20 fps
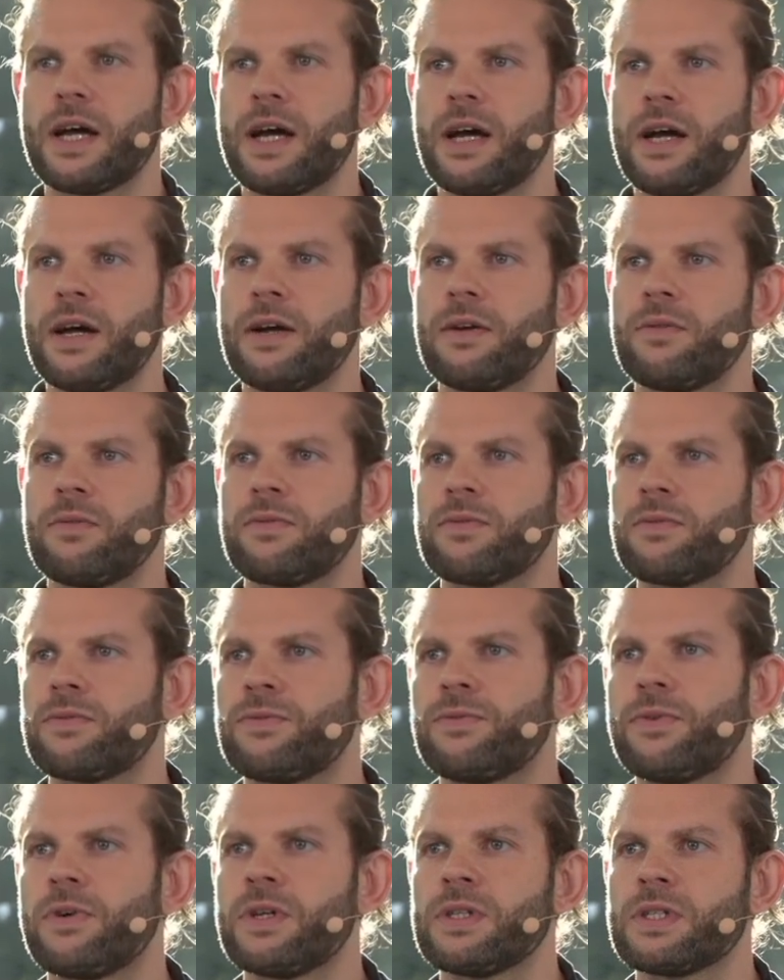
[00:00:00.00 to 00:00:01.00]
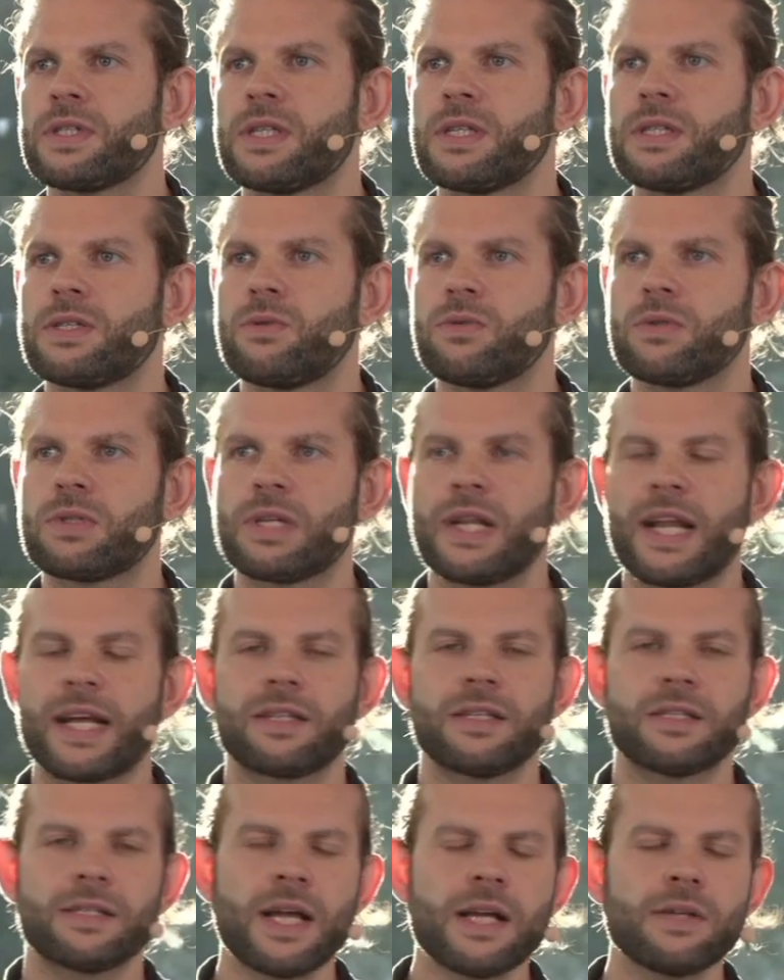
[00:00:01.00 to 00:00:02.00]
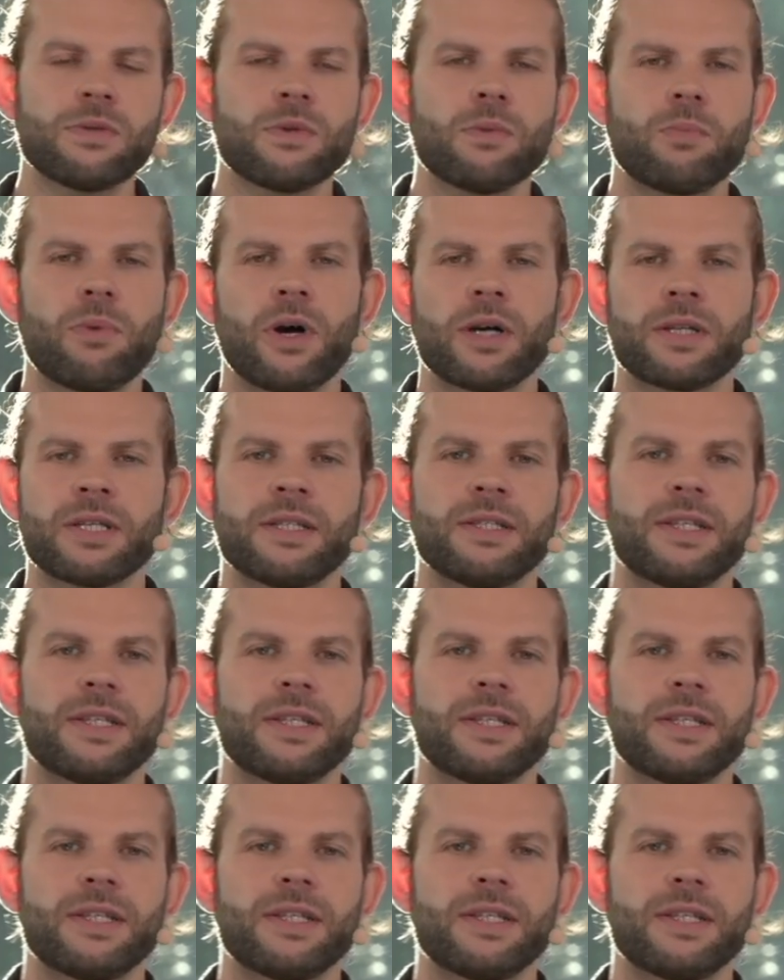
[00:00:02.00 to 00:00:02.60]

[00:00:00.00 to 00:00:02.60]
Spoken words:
you select the sales report,